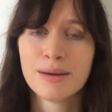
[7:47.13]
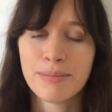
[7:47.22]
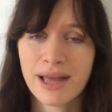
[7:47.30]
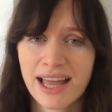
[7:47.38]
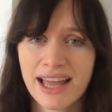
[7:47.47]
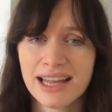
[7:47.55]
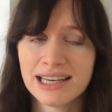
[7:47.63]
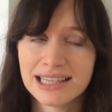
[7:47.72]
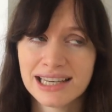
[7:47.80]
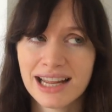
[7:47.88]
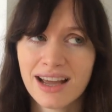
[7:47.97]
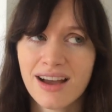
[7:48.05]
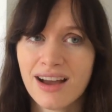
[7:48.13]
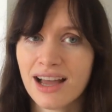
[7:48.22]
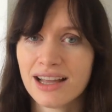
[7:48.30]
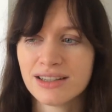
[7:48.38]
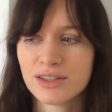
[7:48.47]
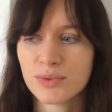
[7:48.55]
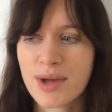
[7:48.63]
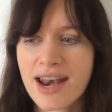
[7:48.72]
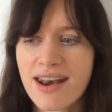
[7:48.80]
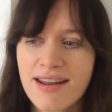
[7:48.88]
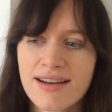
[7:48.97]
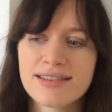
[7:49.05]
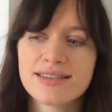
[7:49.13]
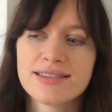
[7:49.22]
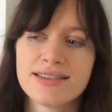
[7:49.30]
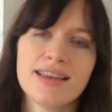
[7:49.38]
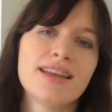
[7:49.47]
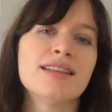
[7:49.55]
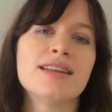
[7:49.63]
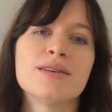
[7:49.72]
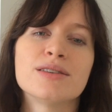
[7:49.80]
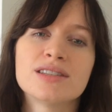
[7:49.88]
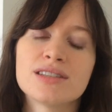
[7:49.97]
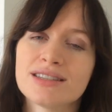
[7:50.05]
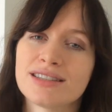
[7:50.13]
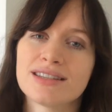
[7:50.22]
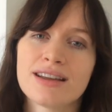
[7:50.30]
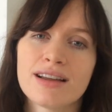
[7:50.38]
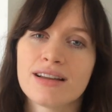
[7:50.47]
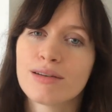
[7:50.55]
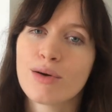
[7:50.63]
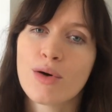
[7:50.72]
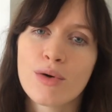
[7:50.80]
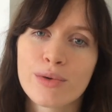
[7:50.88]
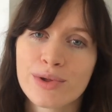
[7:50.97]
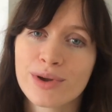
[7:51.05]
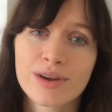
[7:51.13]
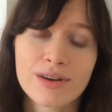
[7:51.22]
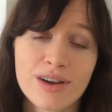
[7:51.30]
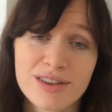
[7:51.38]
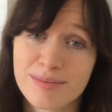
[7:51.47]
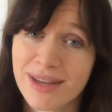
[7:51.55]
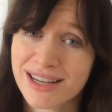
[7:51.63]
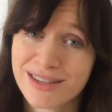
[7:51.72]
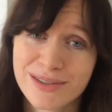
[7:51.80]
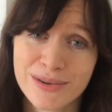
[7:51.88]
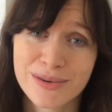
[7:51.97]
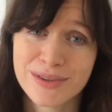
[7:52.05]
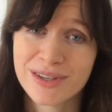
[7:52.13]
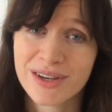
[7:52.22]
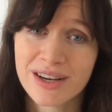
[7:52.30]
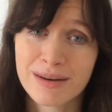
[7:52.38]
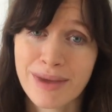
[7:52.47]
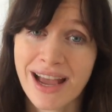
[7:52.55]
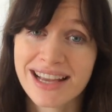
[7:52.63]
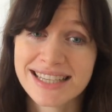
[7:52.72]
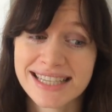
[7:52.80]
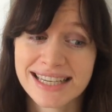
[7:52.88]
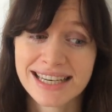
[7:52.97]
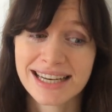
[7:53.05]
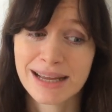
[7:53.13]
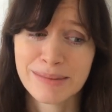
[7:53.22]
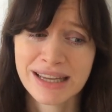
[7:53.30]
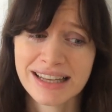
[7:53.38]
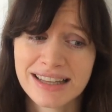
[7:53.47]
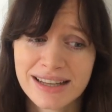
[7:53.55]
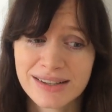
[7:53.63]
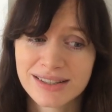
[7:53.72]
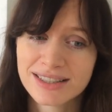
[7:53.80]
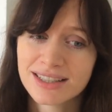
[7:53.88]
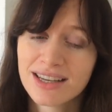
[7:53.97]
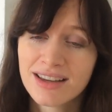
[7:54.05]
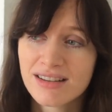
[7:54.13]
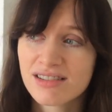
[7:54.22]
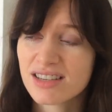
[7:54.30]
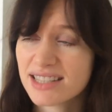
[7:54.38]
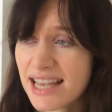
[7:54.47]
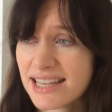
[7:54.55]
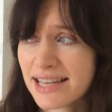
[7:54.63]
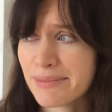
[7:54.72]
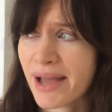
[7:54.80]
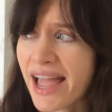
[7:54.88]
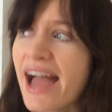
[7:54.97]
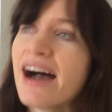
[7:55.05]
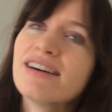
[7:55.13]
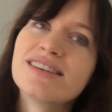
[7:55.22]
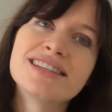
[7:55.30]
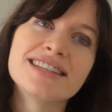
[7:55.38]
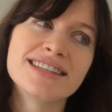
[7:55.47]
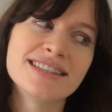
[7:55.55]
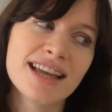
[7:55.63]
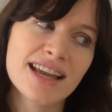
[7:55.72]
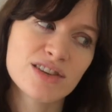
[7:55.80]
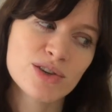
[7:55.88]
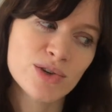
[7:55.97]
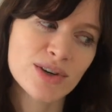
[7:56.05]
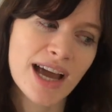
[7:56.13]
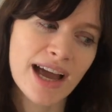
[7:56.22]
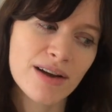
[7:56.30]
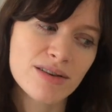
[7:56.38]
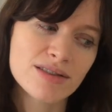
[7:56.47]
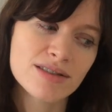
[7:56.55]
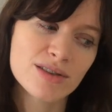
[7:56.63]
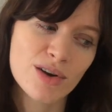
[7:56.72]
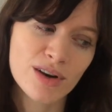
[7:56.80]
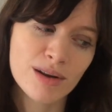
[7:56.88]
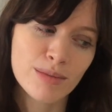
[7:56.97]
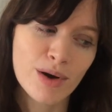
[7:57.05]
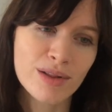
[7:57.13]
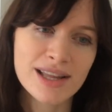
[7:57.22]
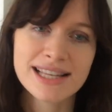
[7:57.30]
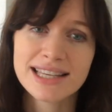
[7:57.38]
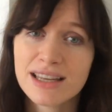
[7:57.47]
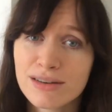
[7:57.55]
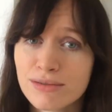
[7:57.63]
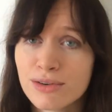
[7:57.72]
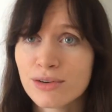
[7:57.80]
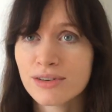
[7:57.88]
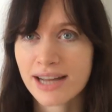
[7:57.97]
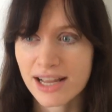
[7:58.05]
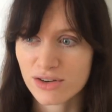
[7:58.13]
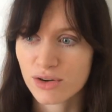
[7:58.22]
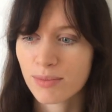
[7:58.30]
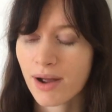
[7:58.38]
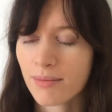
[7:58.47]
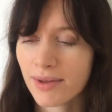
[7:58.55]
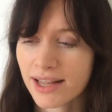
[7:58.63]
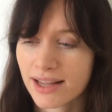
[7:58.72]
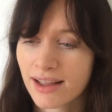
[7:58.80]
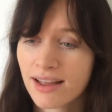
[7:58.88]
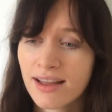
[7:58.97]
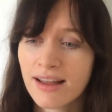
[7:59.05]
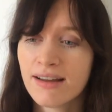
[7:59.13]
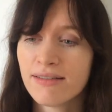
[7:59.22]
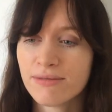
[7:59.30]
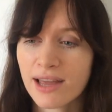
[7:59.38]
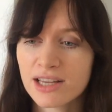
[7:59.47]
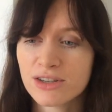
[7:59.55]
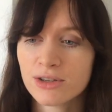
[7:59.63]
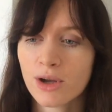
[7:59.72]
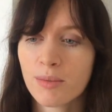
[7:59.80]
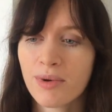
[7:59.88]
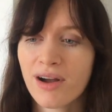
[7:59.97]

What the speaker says: ban, I just went nuts, and there's just all the cosmetic stores that you can imagine. I mean, there's just outside my house, there's an Etude House, Tony Moly Skin Food, Nature Republic, Face Shop,